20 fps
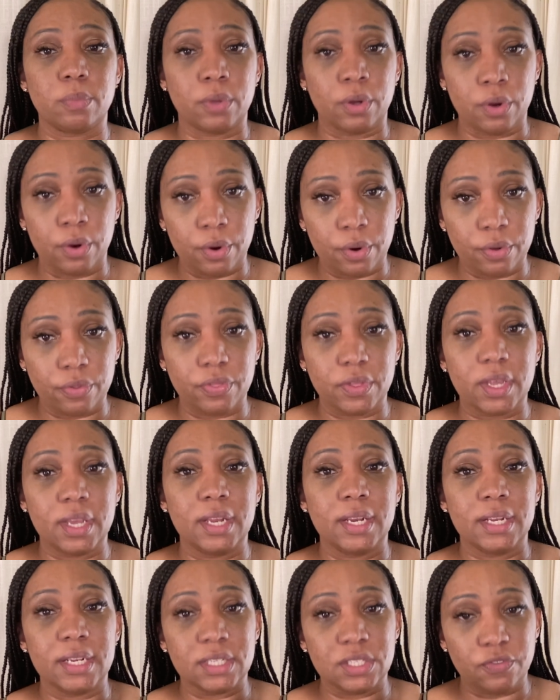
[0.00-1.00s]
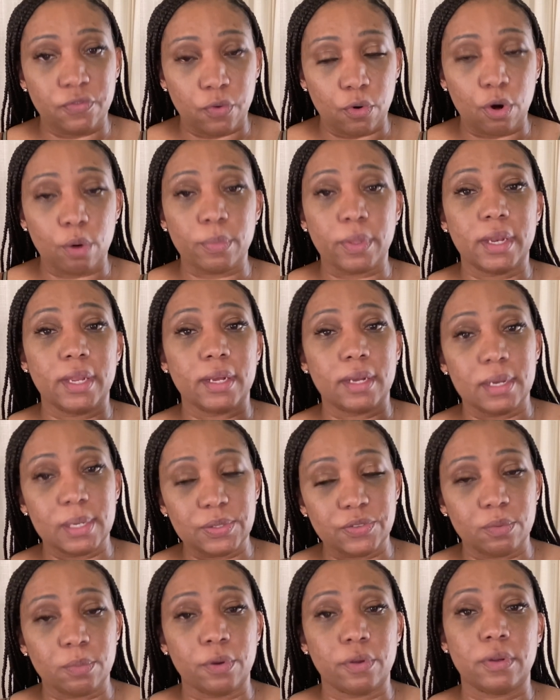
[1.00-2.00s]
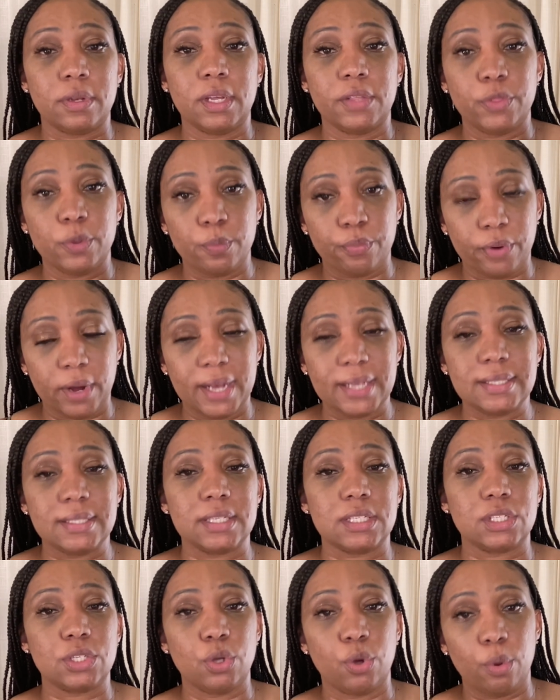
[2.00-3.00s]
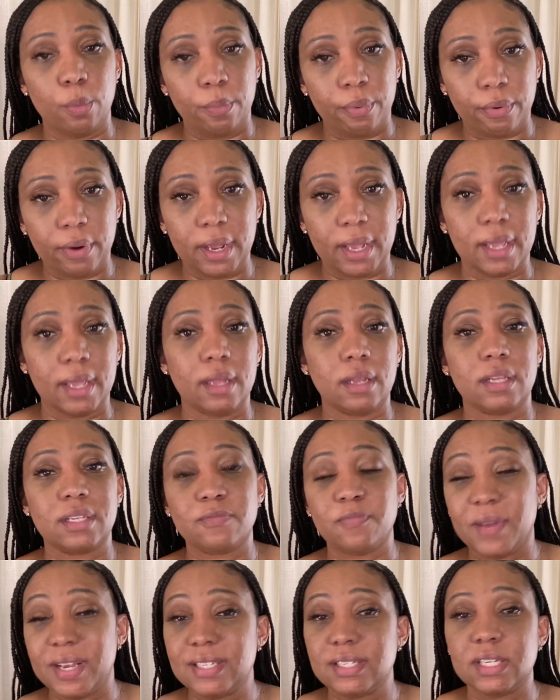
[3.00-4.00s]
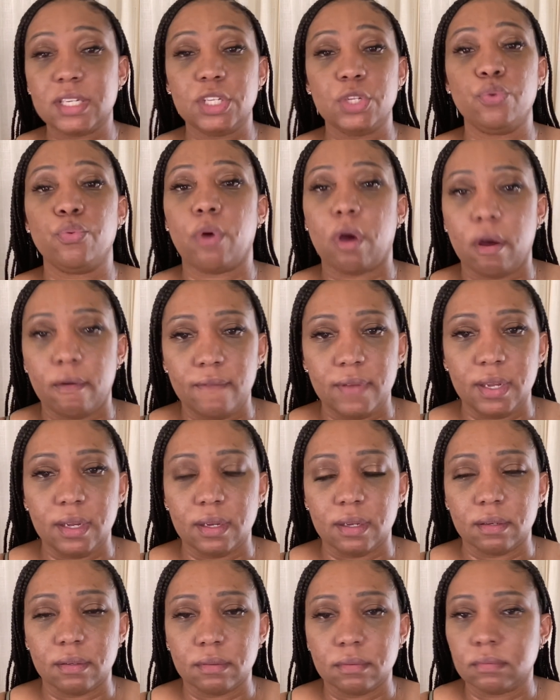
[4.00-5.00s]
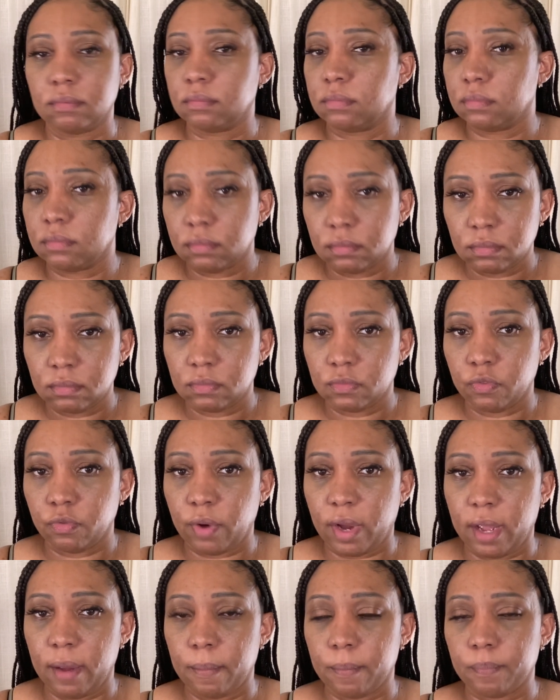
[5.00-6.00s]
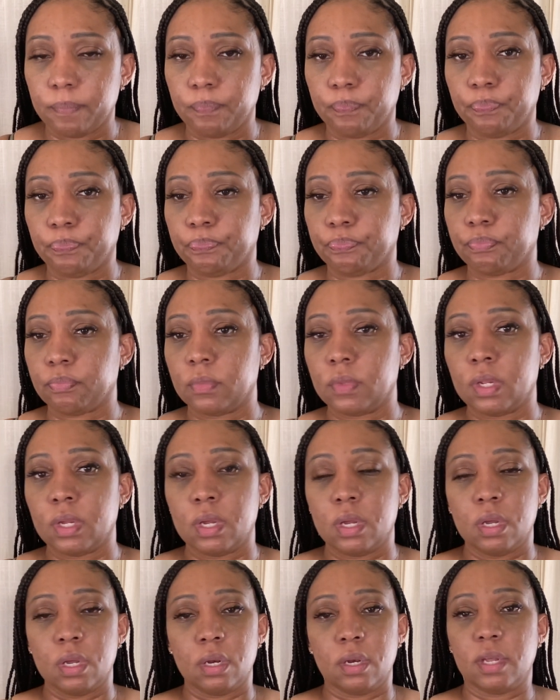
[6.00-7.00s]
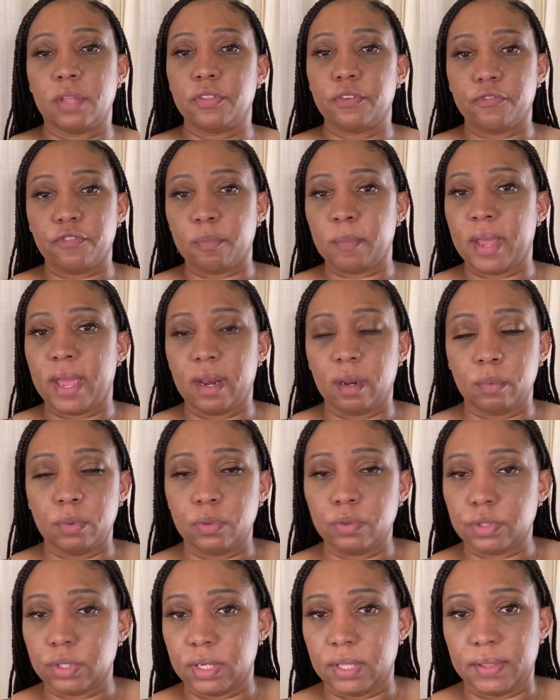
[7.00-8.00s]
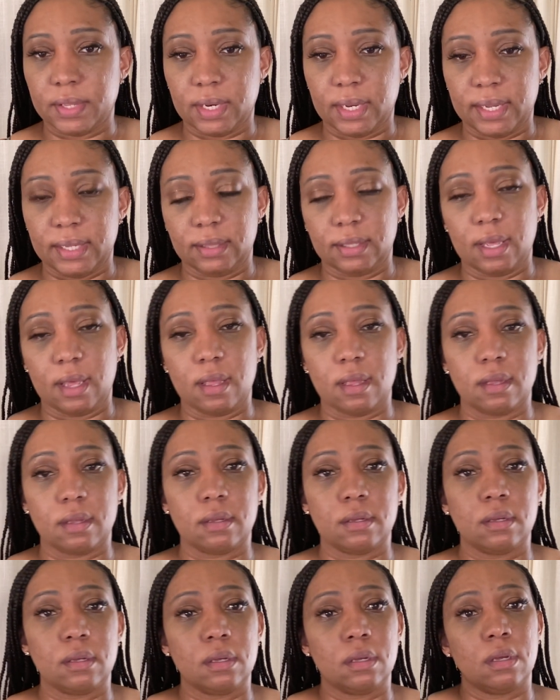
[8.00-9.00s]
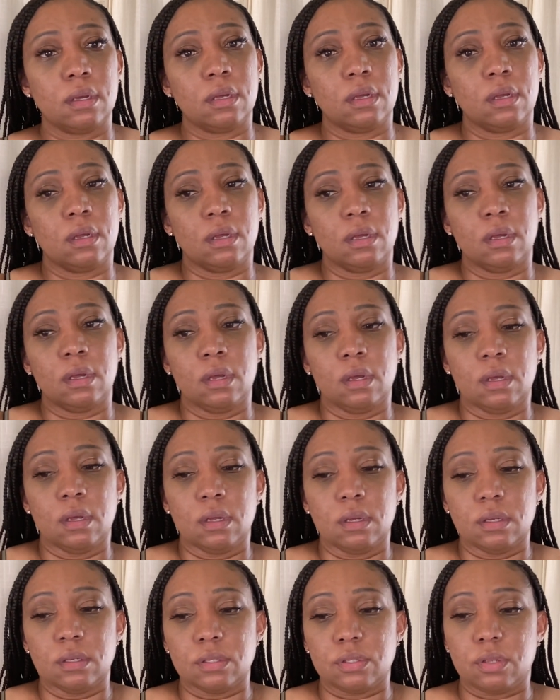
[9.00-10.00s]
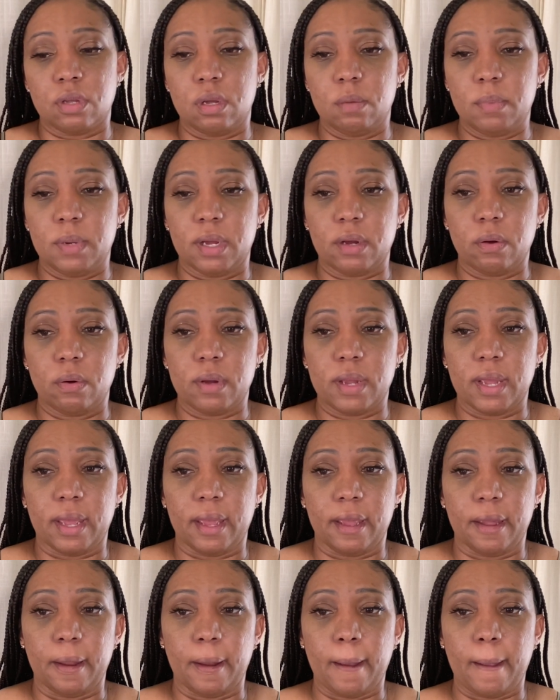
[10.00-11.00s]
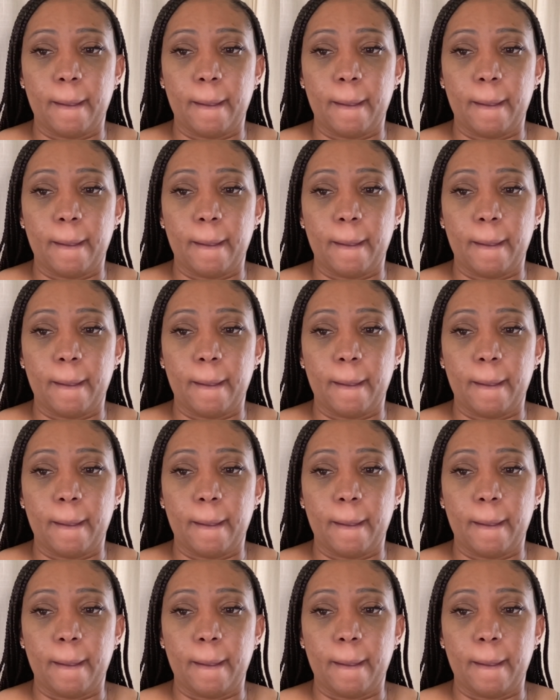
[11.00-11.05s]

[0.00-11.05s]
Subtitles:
the earth in its form that it comes from earth. Nothing processed, no bread. It's basically raw vegan, right? Nothing from animals and nothing like that. So I'm like, okay,